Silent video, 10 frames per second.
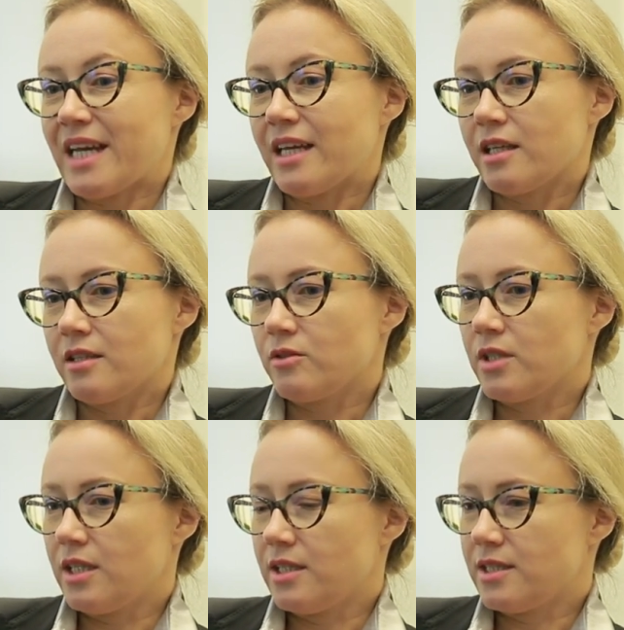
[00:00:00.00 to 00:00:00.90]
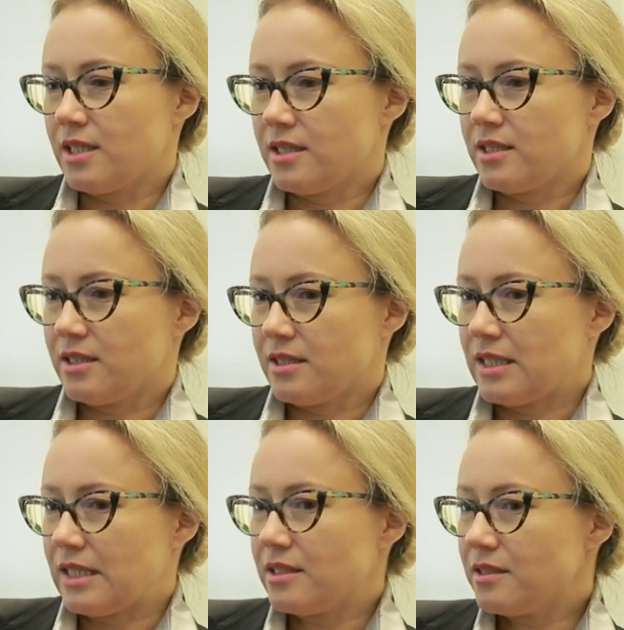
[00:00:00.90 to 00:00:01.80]
I cannot really say it's a
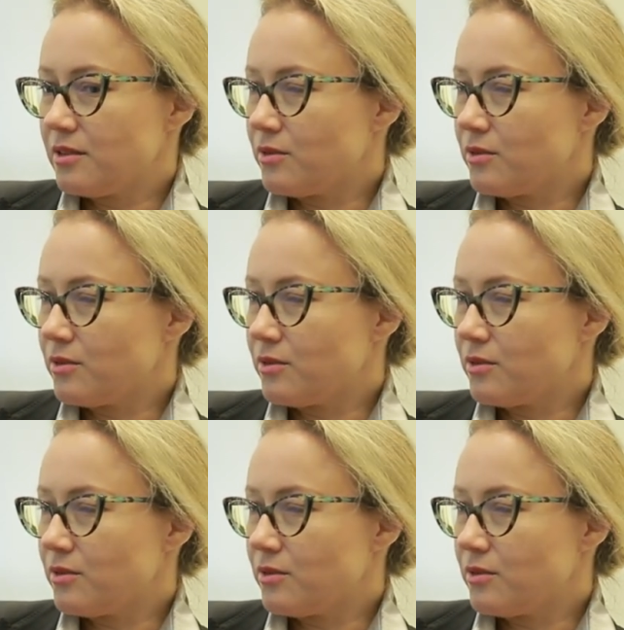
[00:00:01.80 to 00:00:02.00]
necessity.